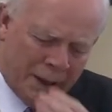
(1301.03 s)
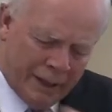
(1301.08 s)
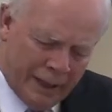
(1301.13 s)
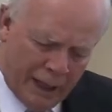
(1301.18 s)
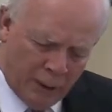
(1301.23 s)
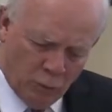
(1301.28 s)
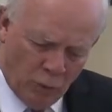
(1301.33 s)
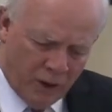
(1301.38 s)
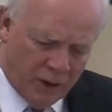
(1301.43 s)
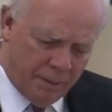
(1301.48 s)

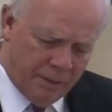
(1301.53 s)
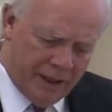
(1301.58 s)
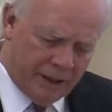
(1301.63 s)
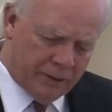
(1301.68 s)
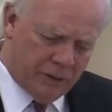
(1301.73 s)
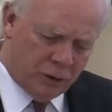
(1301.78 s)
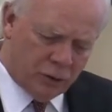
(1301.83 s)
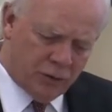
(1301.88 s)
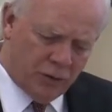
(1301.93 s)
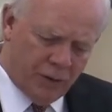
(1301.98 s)
And what about
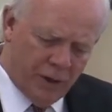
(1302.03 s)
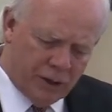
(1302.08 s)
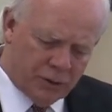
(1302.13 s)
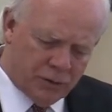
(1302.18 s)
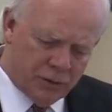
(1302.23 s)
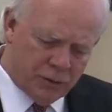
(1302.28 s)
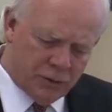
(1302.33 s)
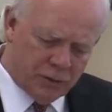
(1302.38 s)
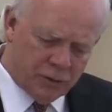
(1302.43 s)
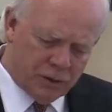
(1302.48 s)
the
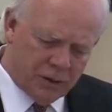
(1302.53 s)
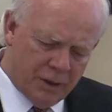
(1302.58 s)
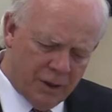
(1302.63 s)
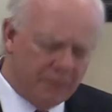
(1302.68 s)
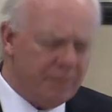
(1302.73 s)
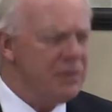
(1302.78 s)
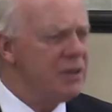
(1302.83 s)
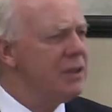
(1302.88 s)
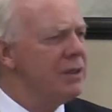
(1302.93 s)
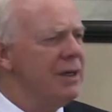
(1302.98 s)
treasures
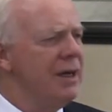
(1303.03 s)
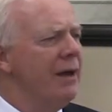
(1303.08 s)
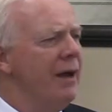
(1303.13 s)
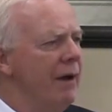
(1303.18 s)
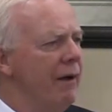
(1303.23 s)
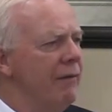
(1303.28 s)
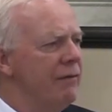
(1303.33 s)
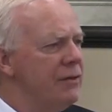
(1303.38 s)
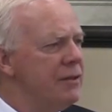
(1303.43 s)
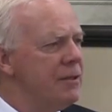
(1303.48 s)

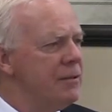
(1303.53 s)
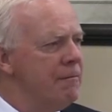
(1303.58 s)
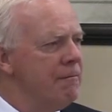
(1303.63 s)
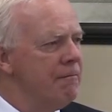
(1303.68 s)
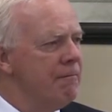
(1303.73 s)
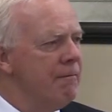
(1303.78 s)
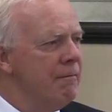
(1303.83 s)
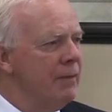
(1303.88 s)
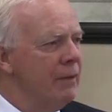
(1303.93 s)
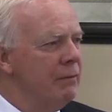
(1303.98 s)
themselves?
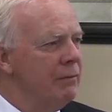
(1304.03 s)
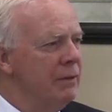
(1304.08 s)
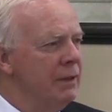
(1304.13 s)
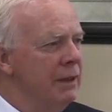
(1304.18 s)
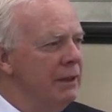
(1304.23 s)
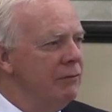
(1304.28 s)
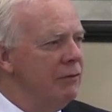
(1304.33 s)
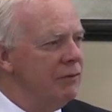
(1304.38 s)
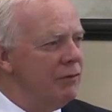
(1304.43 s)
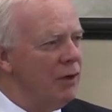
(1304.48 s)

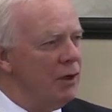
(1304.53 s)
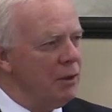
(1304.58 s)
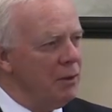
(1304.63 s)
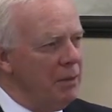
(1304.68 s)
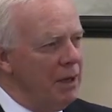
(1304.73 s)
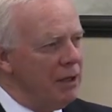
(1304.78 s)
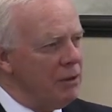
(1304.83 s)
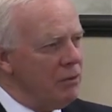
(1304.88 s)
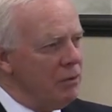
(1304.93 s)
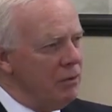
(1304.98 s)
We've talked
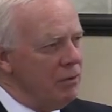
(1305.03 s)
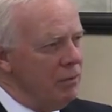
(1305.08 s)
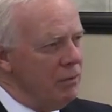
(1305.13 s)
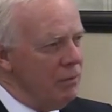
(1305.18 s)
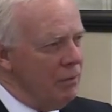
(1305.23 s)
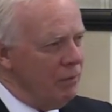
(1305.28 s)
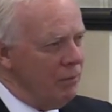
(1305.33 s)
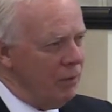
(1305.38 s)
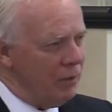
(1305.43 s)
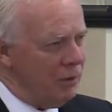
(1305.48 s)
about
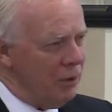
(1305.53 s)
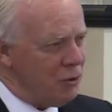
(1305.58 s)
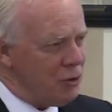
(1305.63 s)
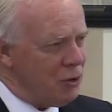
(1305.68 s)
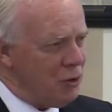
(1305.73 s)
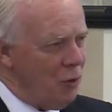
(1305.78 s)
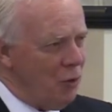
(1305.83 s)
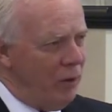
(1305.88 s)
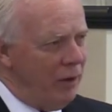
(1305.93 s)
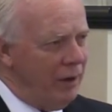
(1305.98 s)
what the
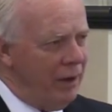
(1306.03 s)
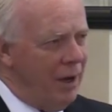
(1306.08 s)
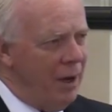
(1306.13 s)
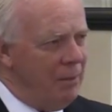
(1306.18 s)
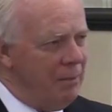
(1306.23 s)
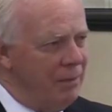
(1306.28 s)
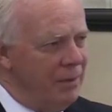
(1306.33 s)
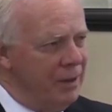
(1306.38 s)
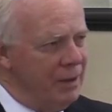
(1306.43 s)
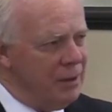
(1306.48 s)
storing
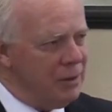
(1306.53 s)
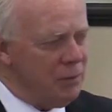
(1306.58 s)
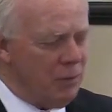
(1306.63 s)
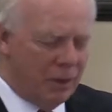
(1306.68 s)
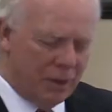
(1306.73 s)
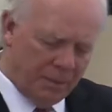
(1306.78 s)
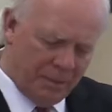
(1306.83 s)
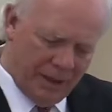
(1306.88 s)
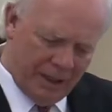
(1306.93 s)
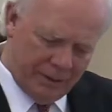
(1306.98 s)
up is.
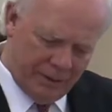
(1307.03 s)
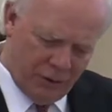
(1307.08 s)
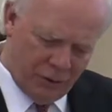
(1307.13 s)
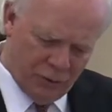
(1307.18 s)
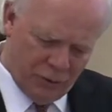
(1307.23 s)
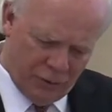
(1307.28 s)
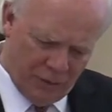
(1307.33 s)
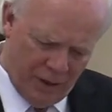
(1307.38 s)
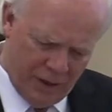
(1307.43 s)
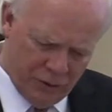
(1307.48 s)
What about the
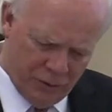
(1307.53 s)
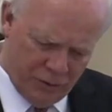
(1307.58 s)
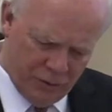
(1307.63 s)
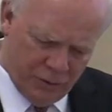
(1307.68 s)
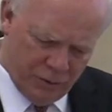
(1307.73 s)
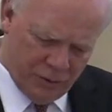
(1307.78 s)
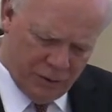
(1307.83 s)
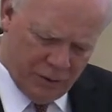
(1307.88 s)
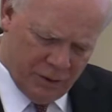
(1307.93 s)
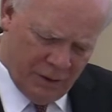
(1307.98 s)

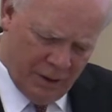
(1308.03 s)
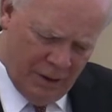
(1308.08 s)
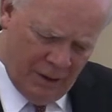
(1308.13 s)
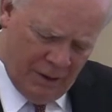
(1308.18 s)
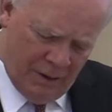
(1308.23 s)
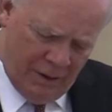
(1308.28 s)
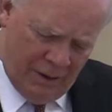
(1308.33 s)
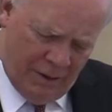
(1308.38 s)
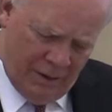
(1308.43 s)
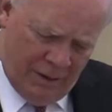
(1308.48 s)
treasures
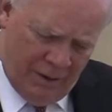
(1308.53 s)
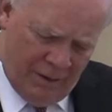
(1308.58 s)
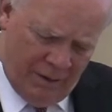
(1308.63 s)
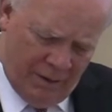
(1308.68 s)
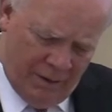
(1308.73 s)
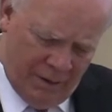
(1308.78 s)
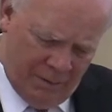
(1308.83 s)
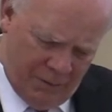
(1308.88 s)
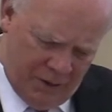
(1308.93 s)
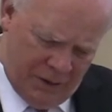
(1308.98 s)

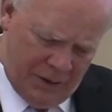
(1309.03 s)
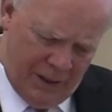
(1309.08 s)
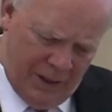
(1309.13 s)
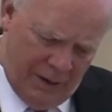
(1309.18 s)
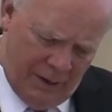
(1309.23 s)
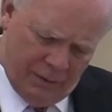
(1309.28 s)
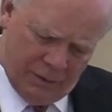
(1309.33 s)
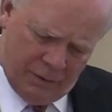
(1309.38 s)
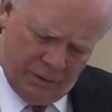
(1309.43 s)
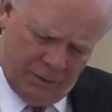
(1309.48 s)
themselves?